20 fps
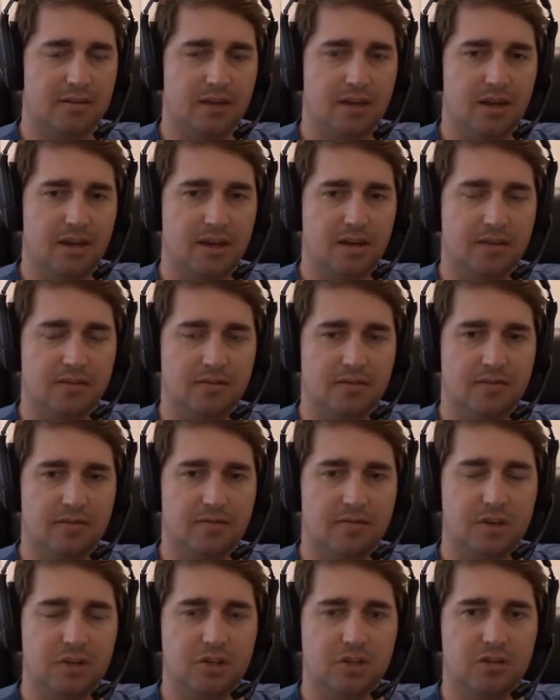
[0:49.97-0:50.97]
and as
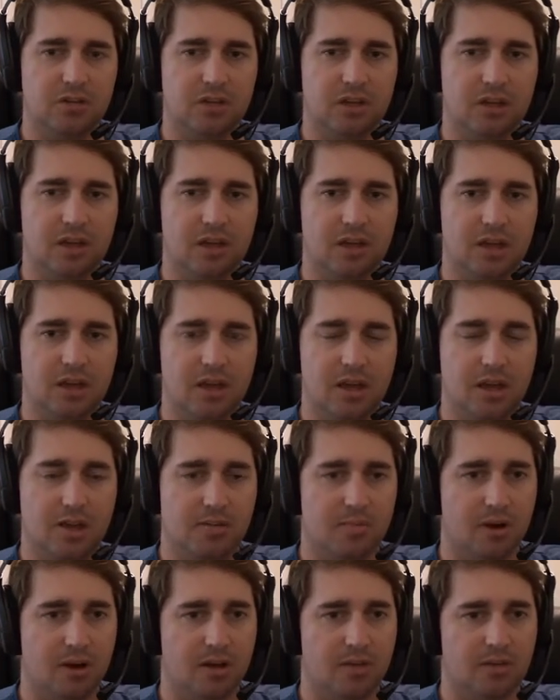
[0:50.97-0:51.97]
efficiently as
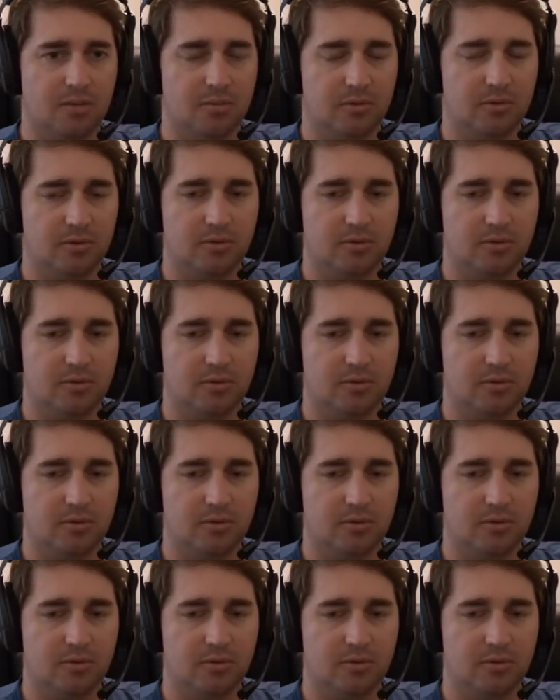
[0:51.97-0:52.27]
possible.